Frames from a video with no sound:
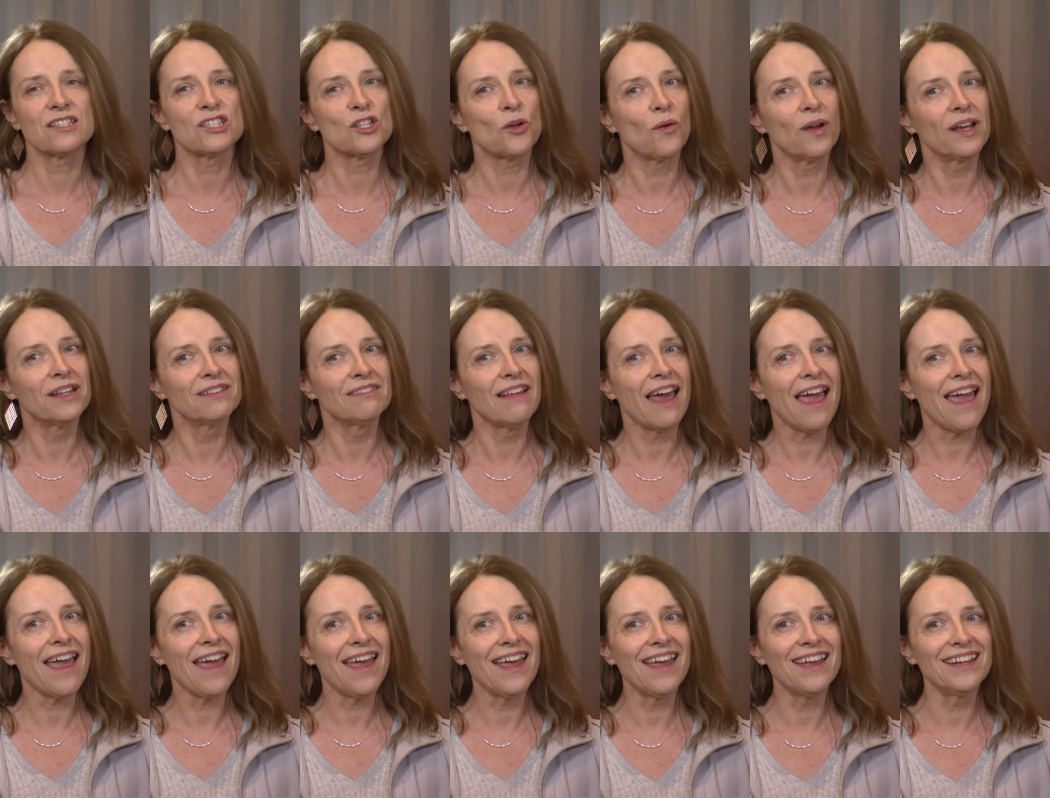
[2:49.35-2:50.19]
So in the
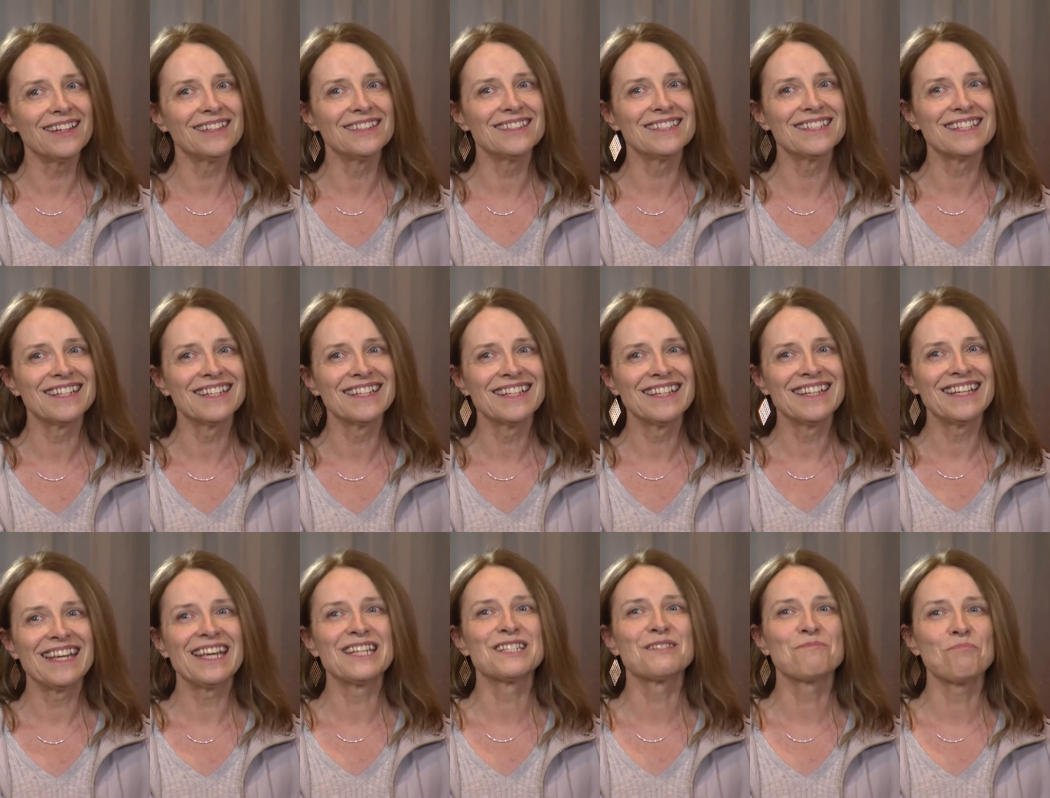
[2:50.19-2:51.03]
end,
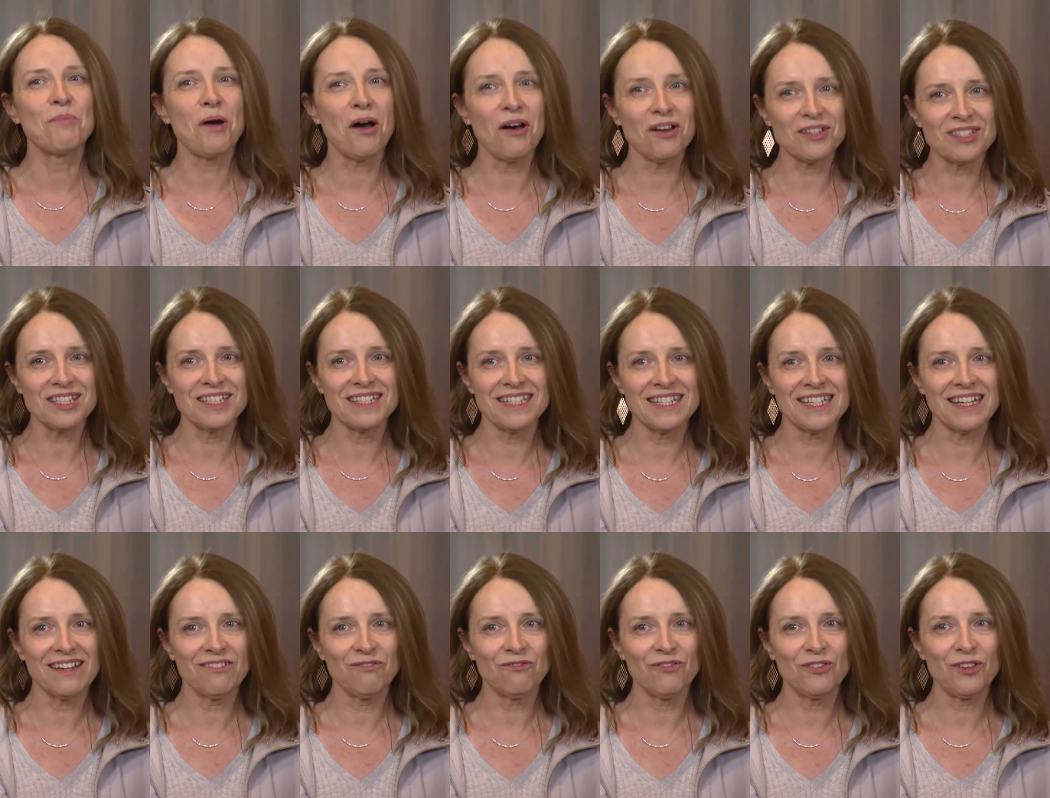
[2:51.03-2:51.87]
it's
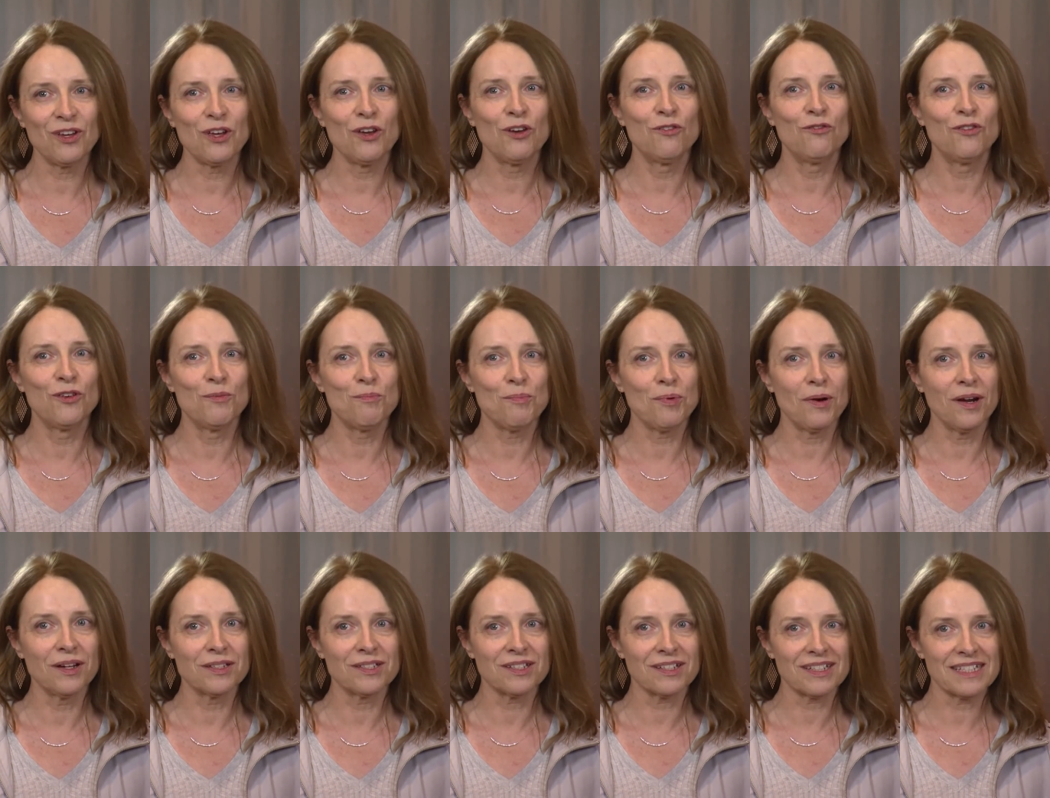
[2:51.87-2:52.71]
positive for
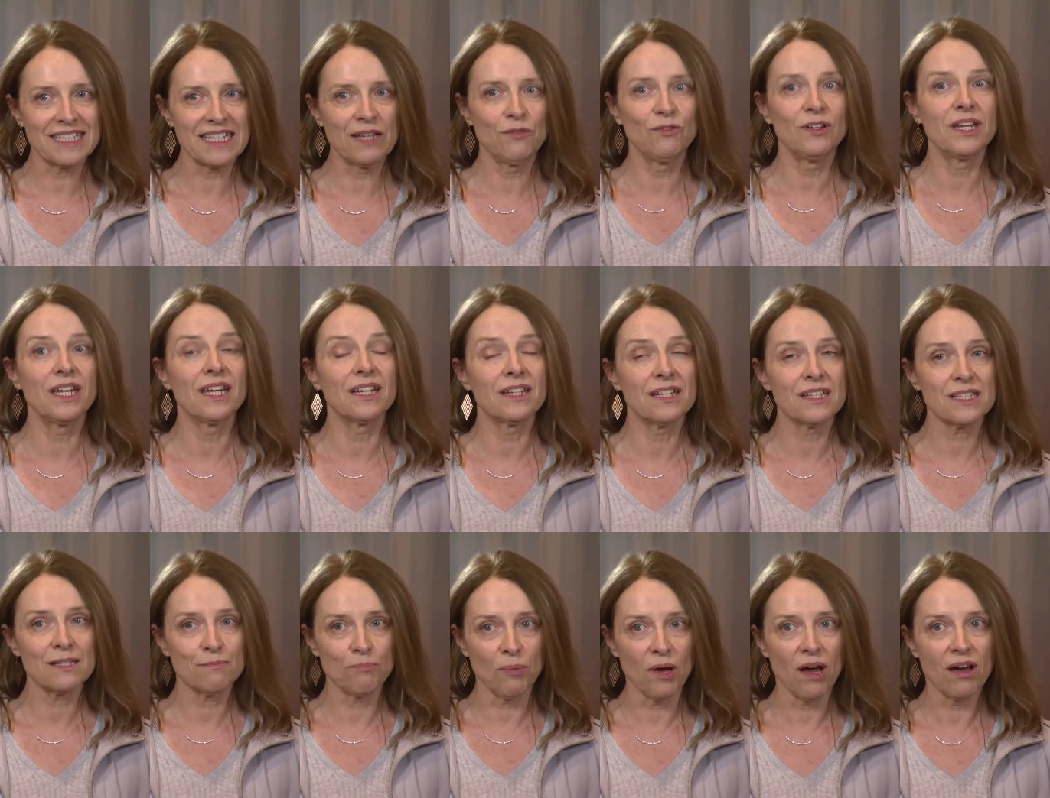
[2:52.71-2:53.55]
productivity and
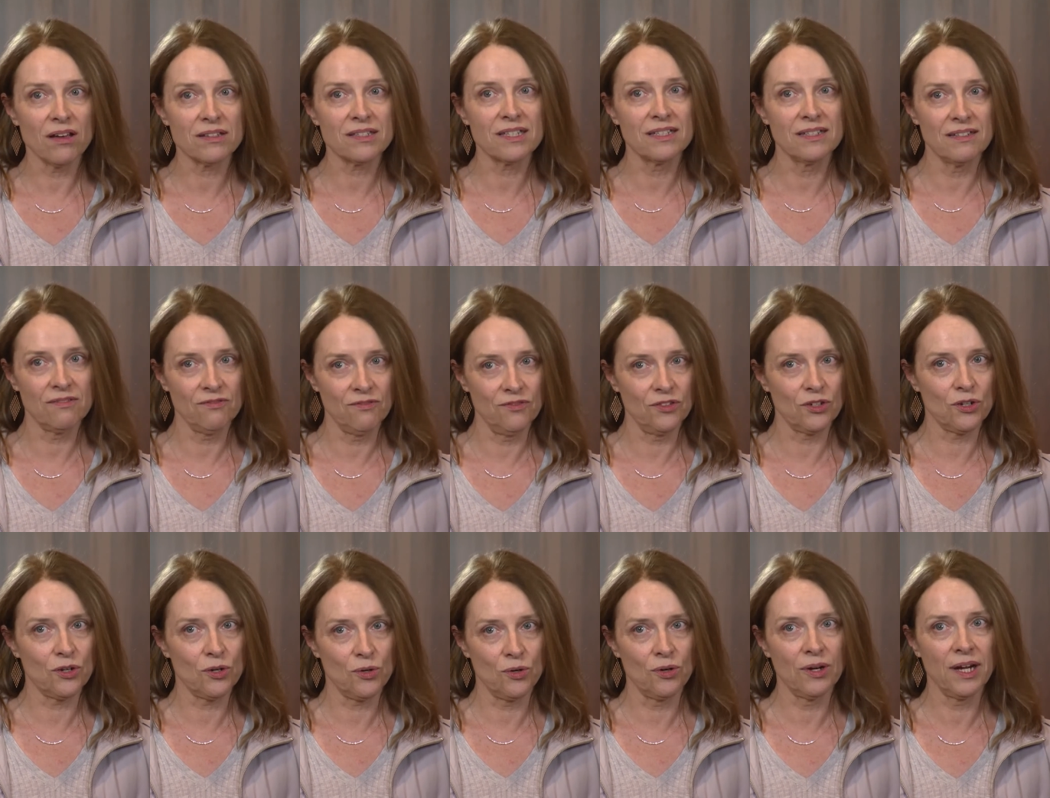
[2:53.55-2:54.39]
it's positive for
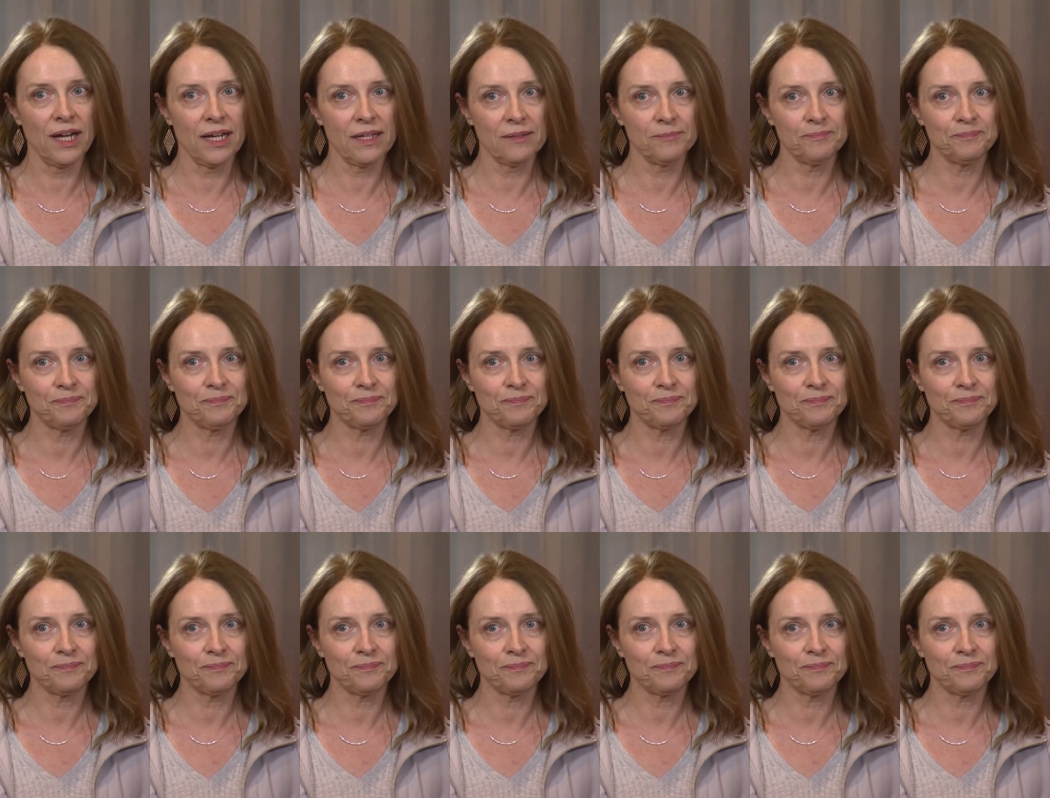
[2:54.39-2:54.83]
career.